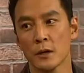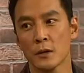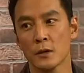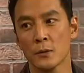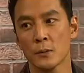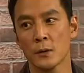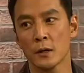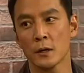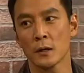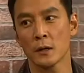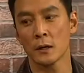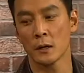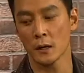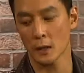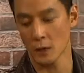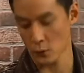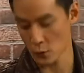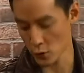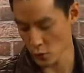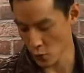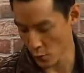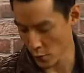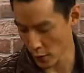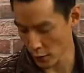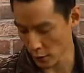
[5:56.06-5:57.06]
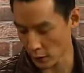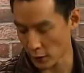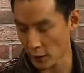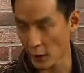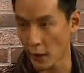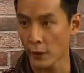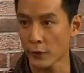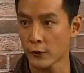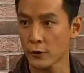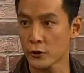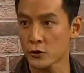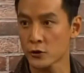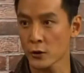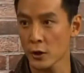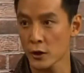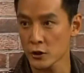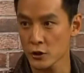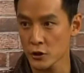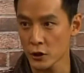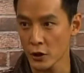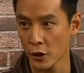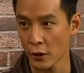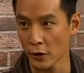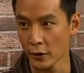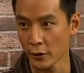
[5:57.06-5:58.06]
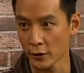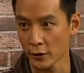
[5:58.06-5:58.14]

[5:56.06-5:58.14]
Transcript: humidity, and you're wearing a leather trench coat.